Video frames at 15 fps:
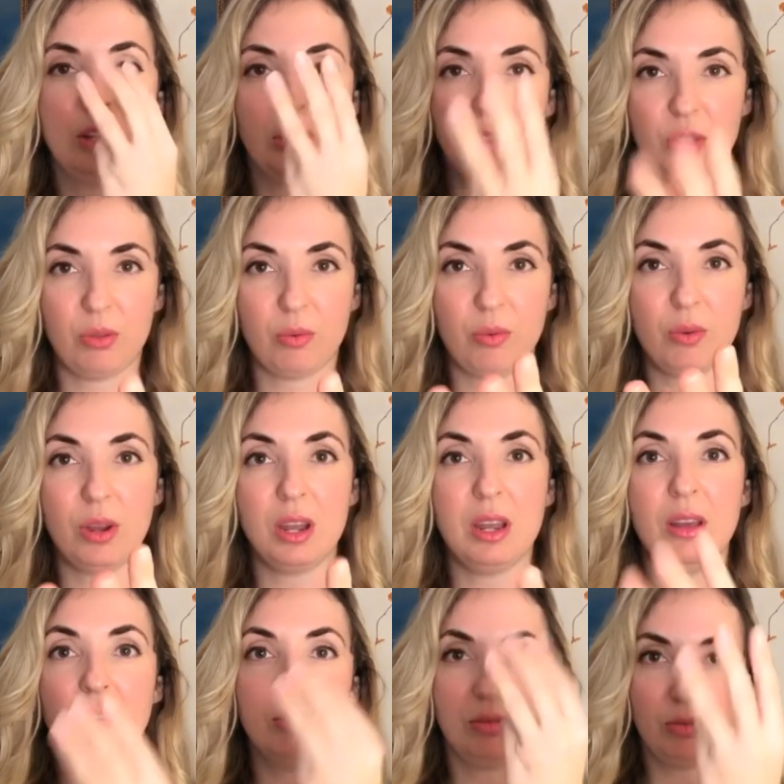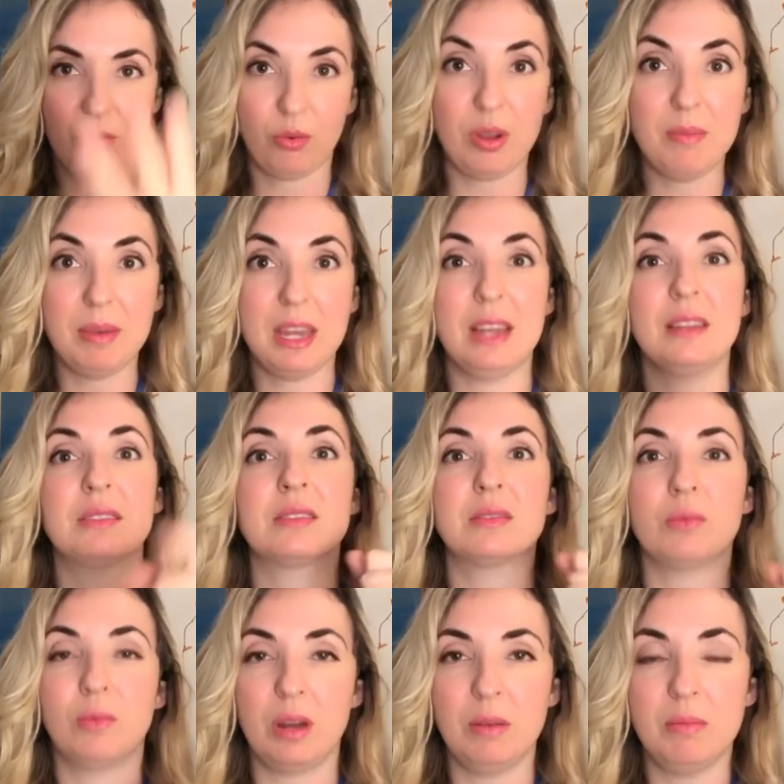three three beats,
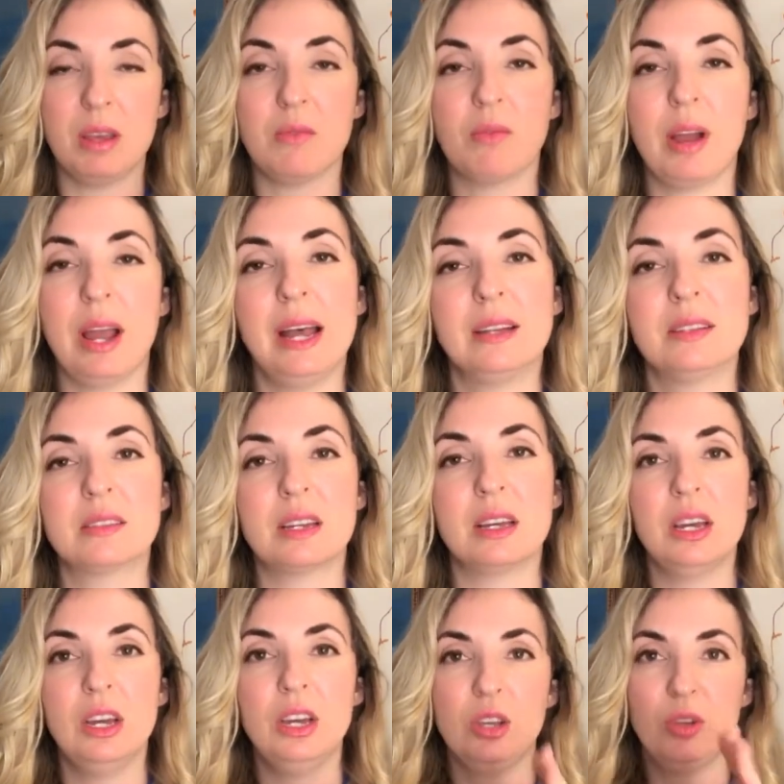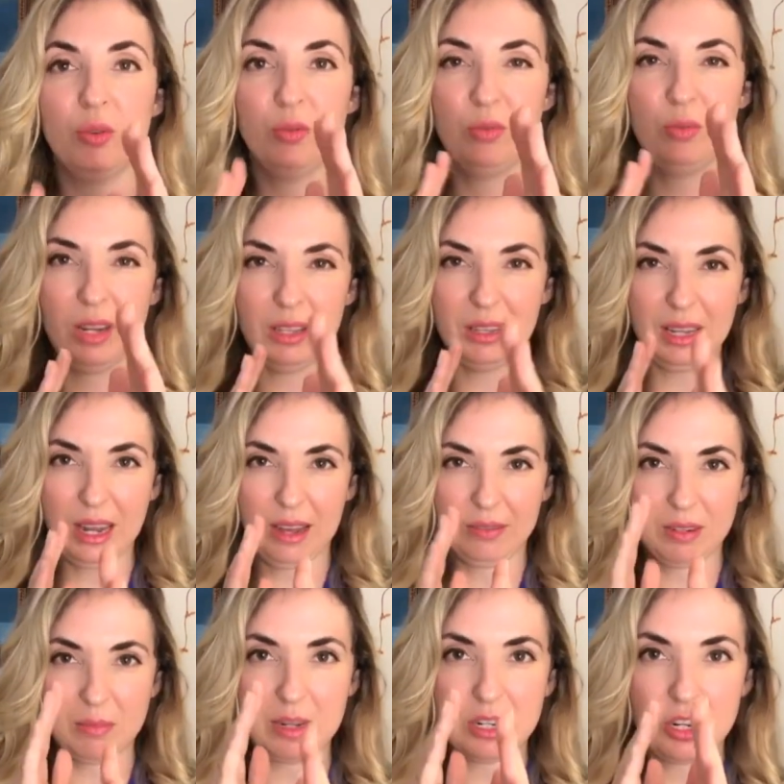one beat rest, you really have to
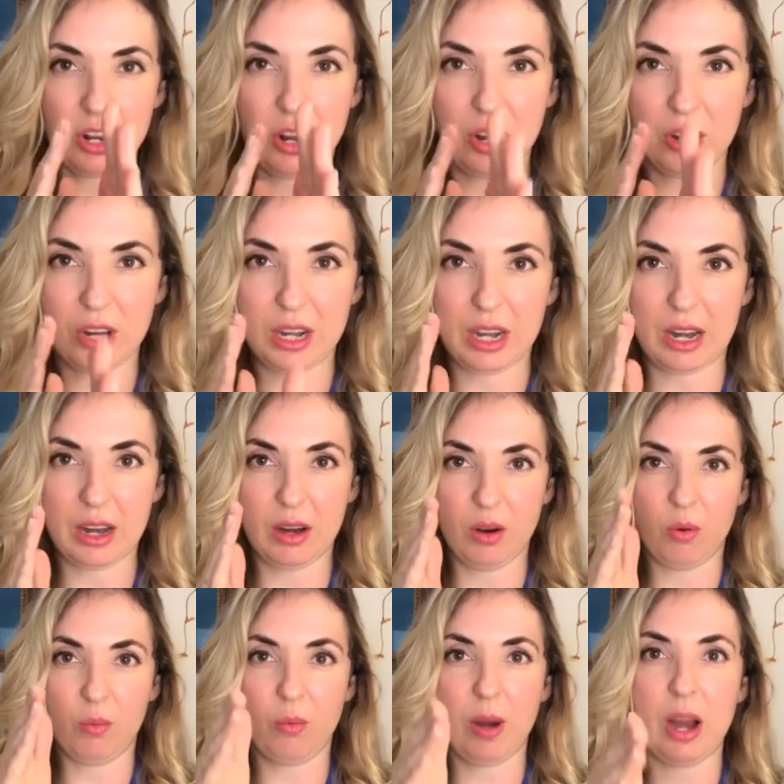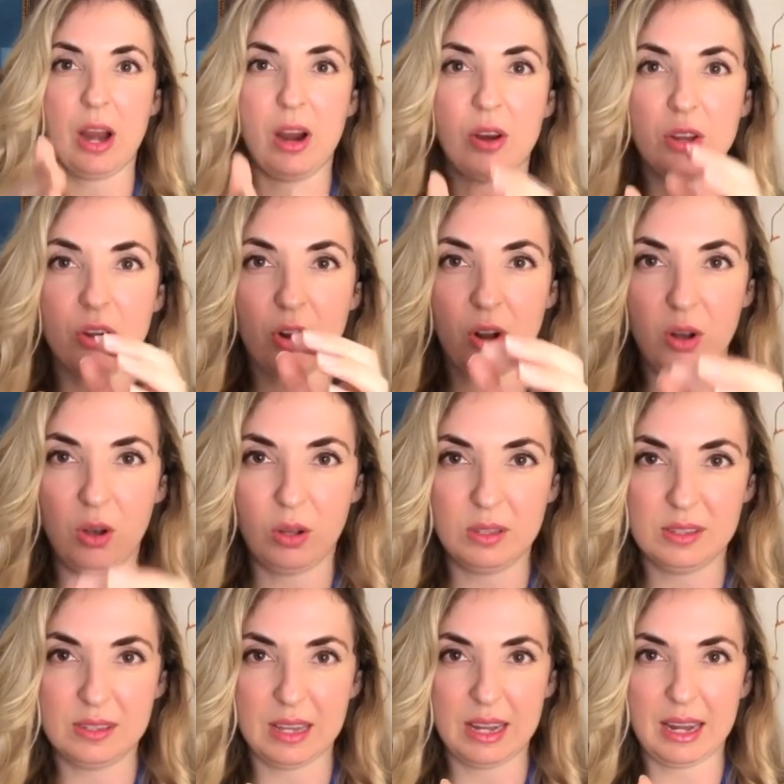be targeting where your
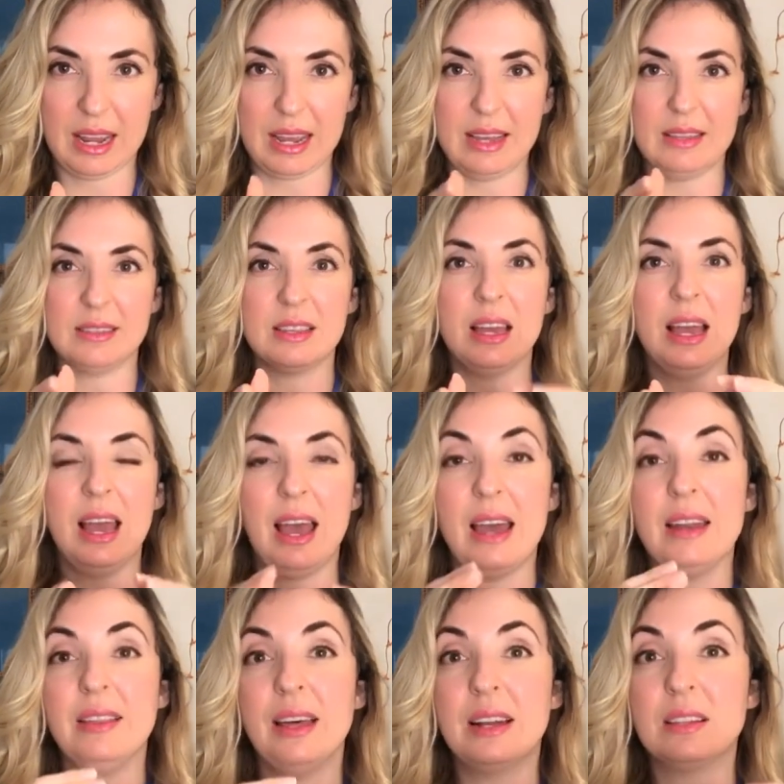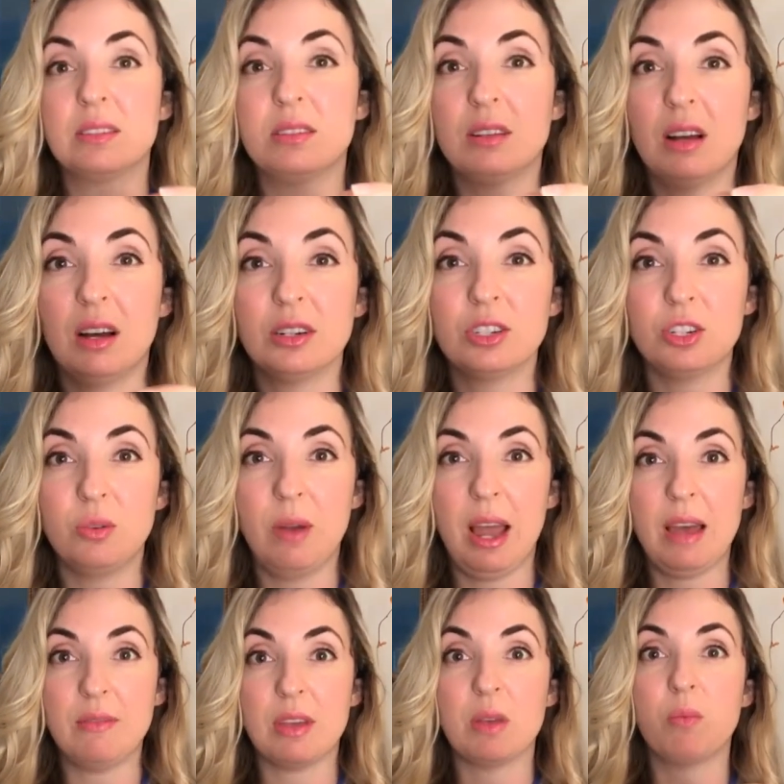onset is and that it's not too
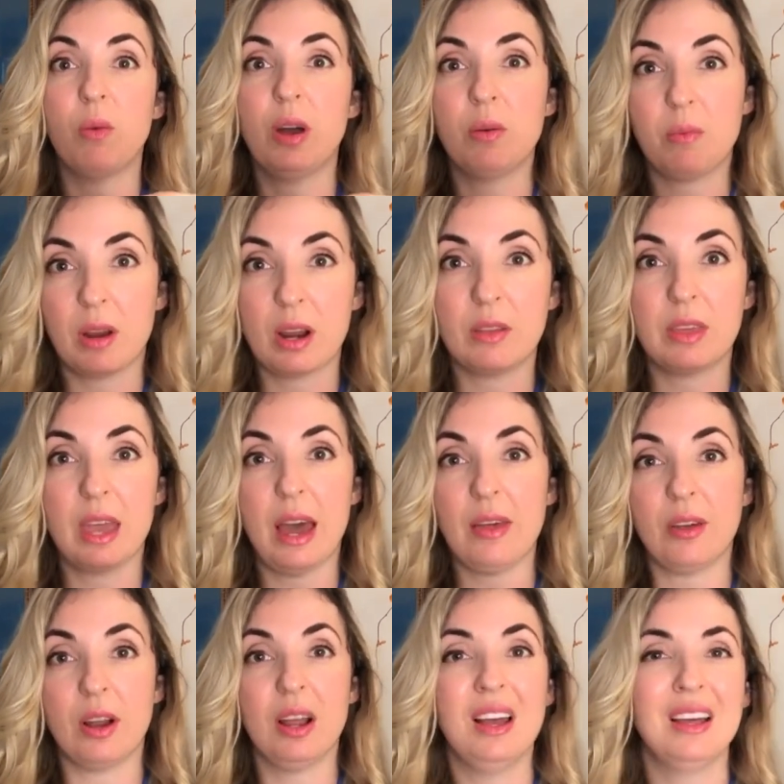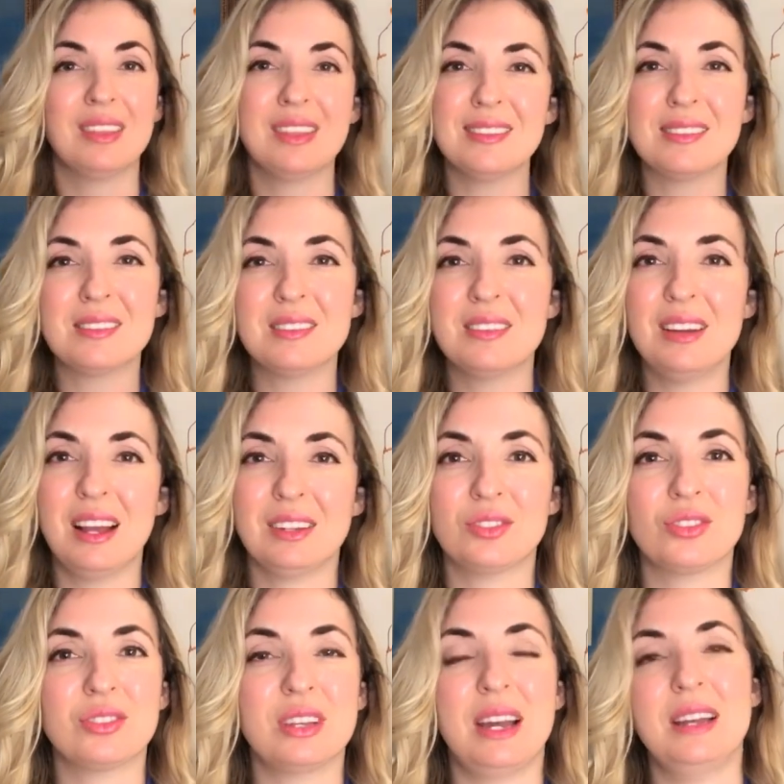heavy one way or the other. This is an
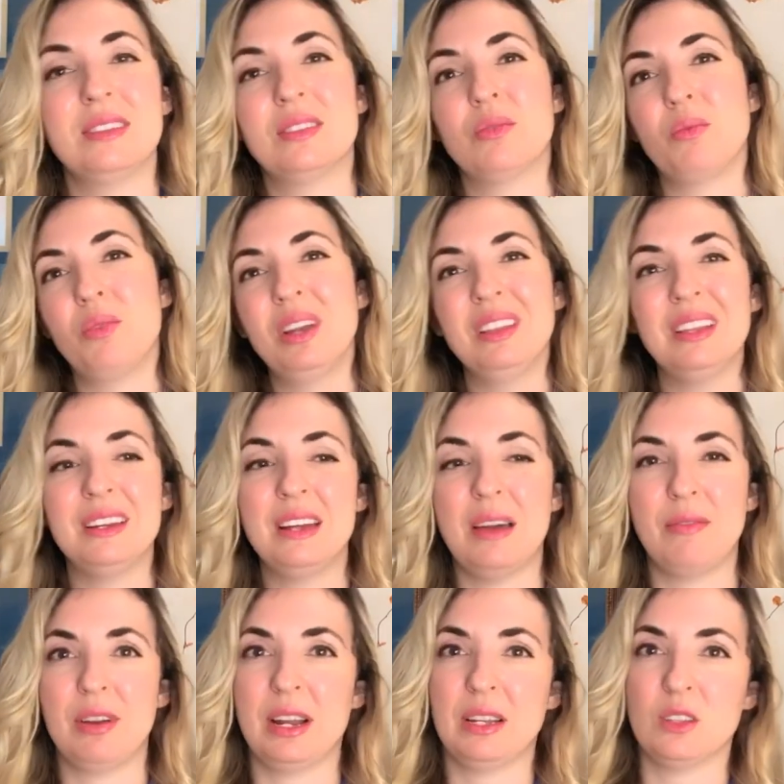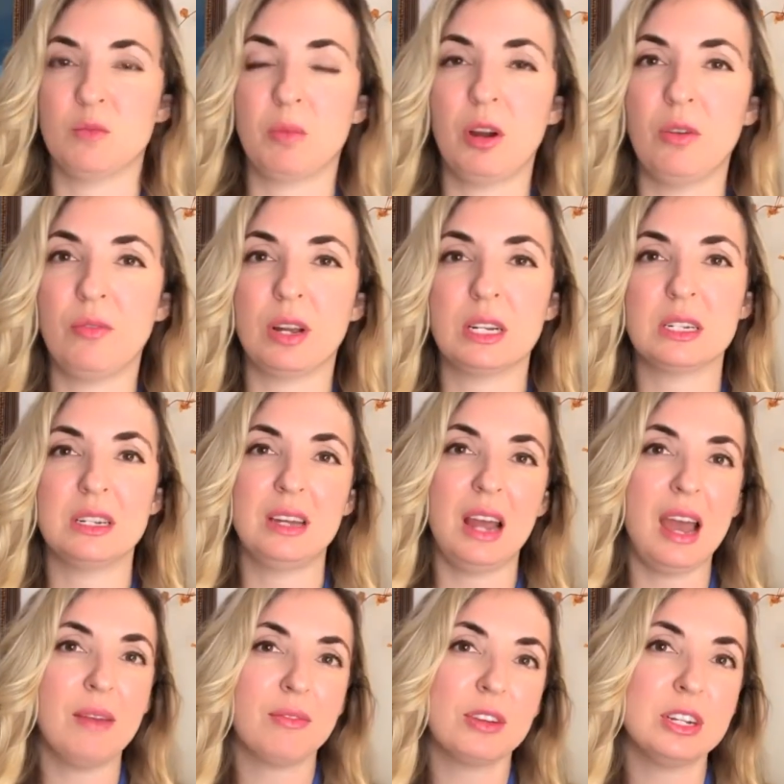exercise that really never gets perfect, and
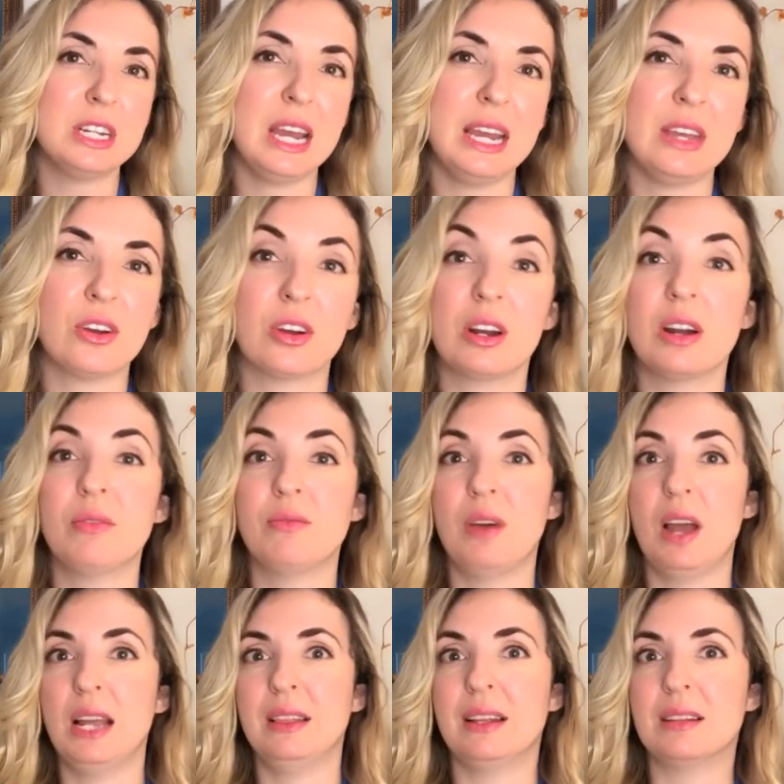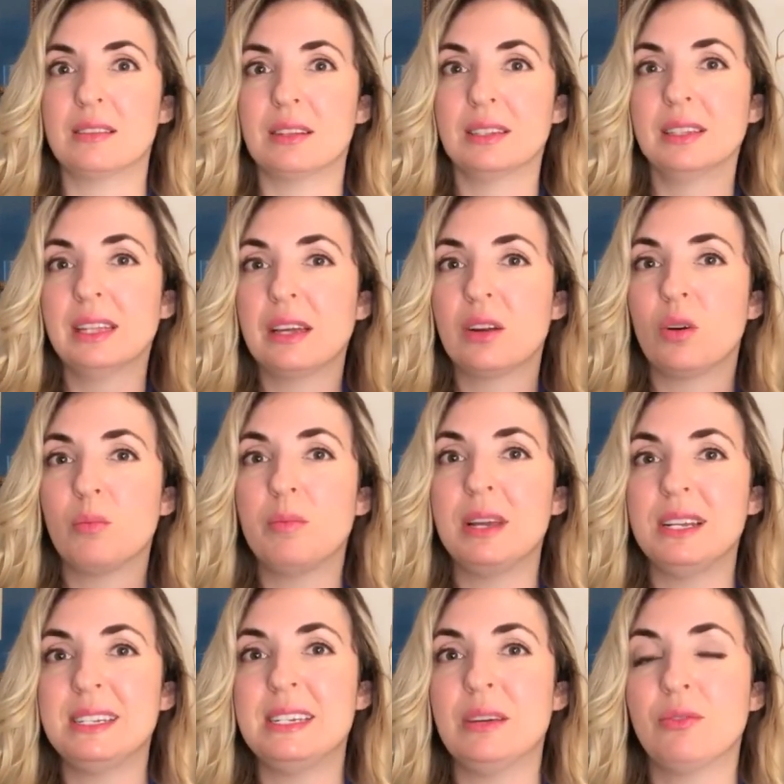every day you're going to find that it's a little
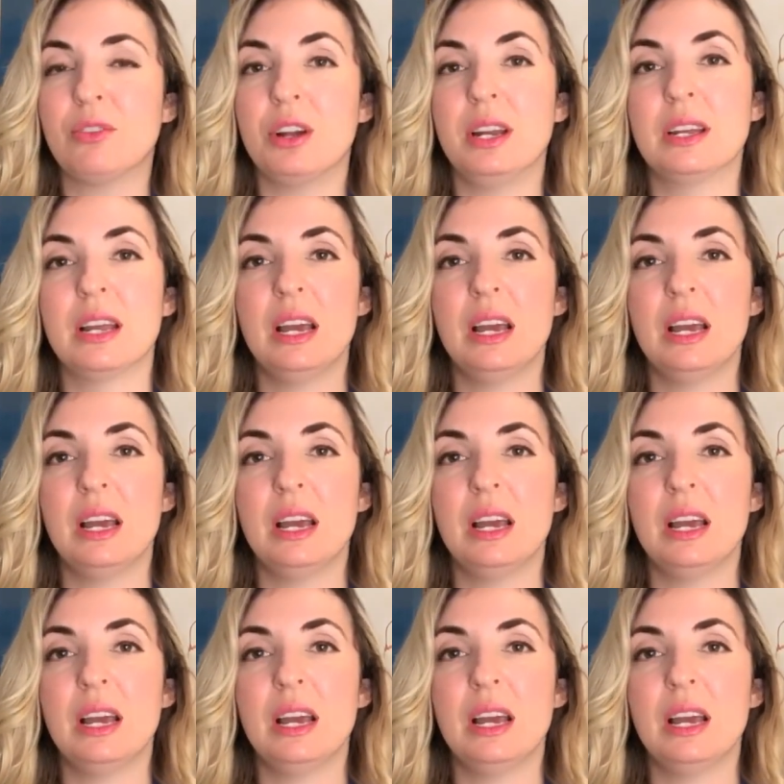bit different.